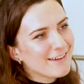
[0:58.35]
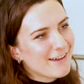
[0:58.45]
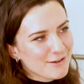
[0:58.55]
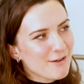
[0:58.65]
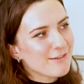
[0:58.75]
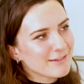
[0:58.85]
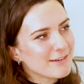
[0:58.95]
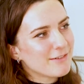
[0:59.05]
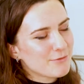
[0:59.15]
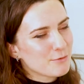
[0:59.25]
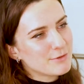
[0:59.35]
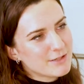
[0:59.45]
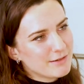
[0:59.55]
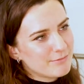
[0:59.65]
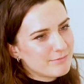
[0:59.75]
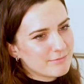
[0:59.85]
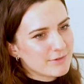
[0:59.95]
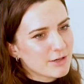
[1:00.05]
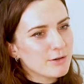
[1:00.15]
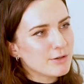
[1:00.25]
I can't afford to, you know,